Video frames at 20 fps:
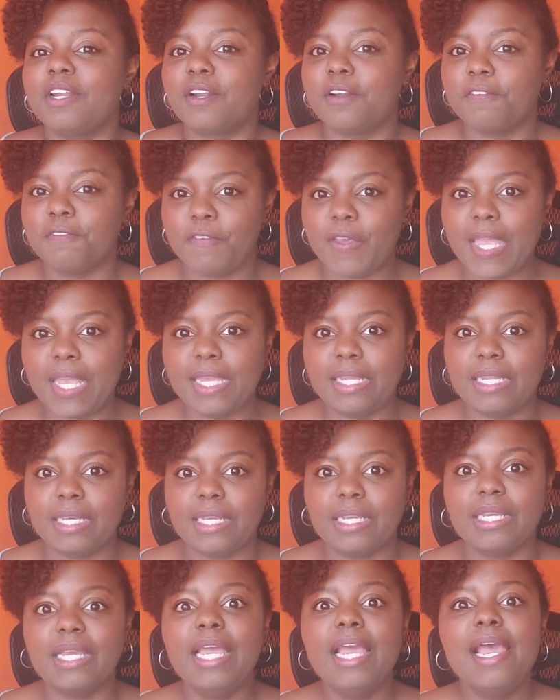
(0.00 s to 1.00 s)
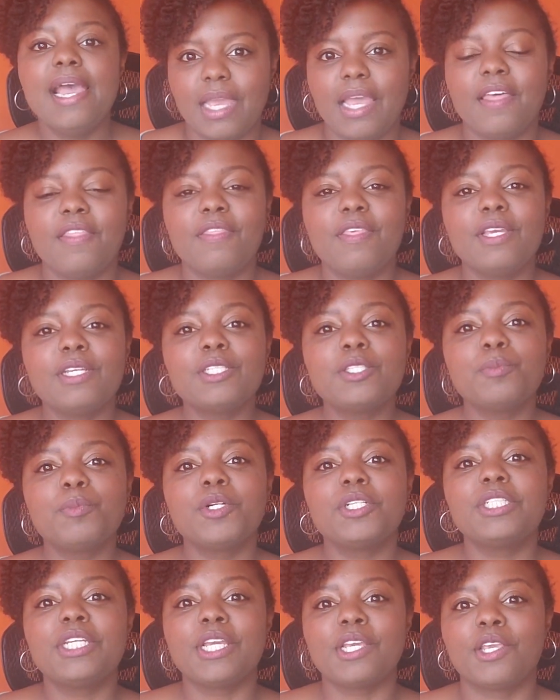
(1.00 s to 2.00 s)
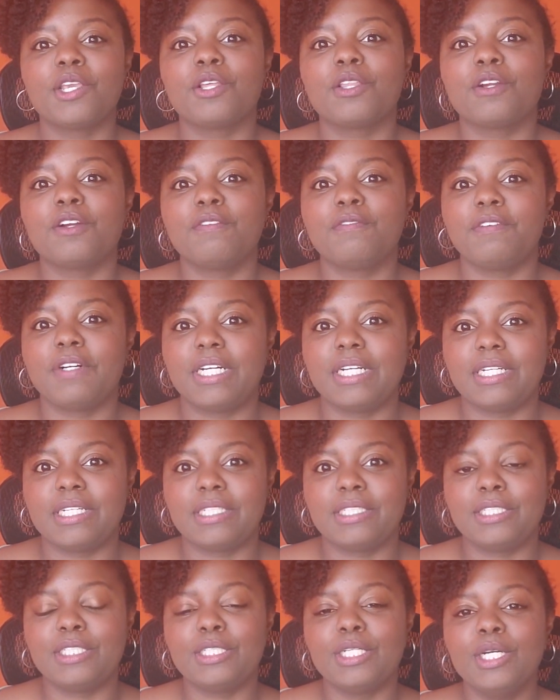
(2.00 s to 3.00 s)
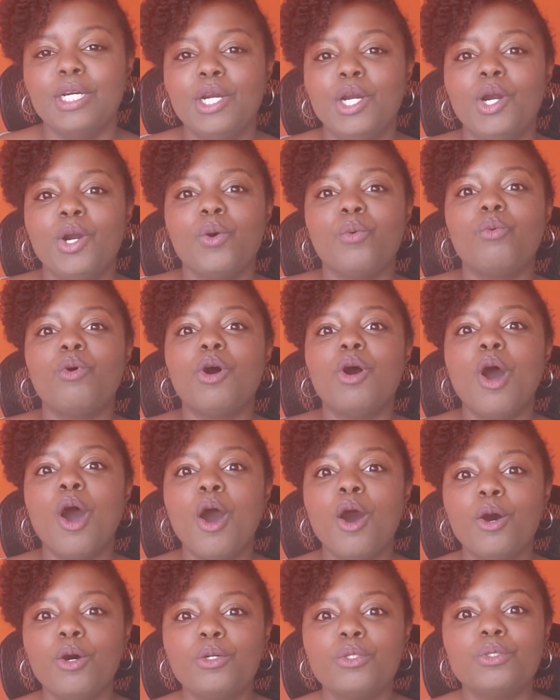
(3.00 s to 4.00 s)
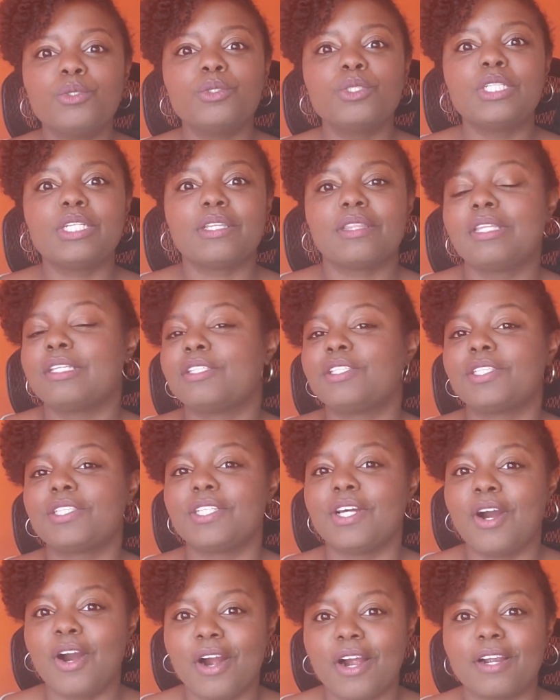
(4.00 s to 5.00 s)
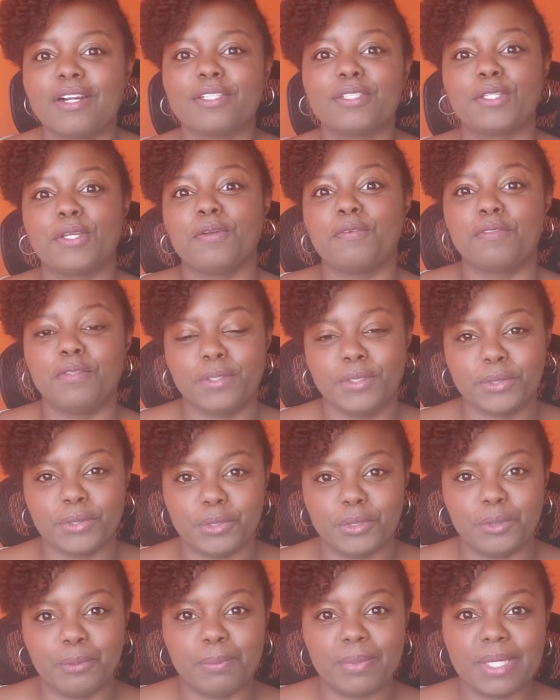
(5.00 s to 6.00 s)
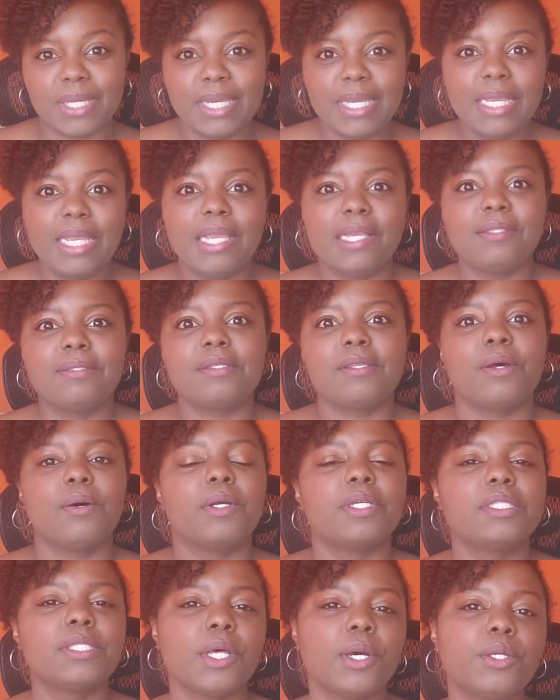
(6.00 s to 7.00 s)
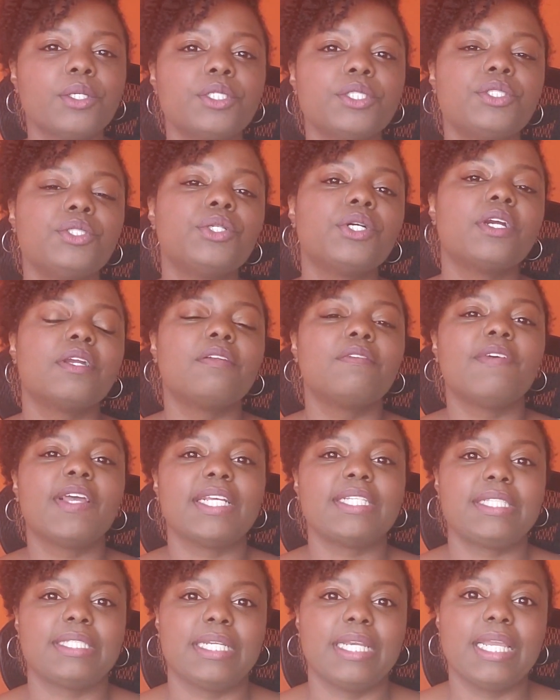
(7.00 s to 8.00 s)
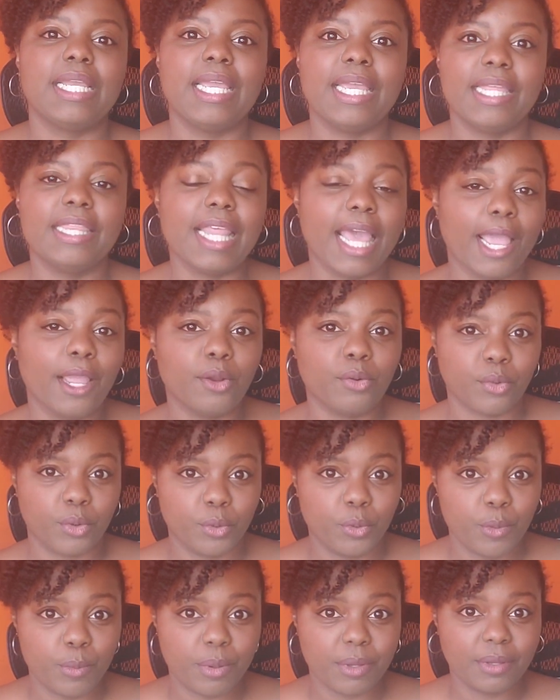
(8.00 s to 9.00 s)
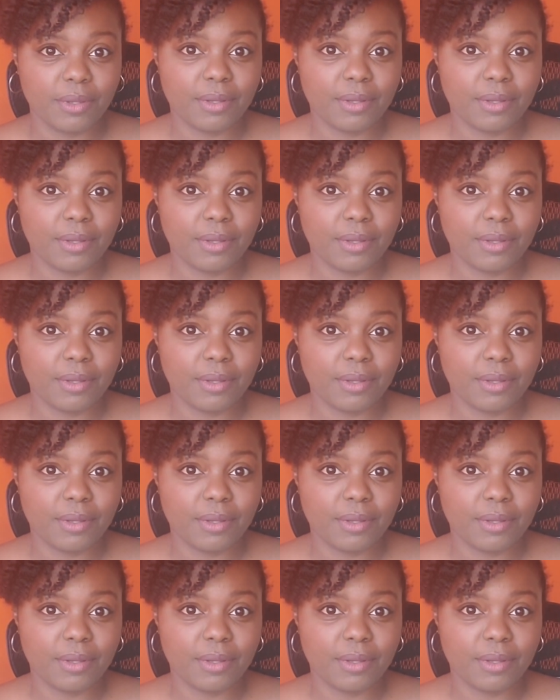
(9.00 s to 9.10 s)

are fading, and this particular fund will hold the stars of the group. And so as long as you're investing in that group,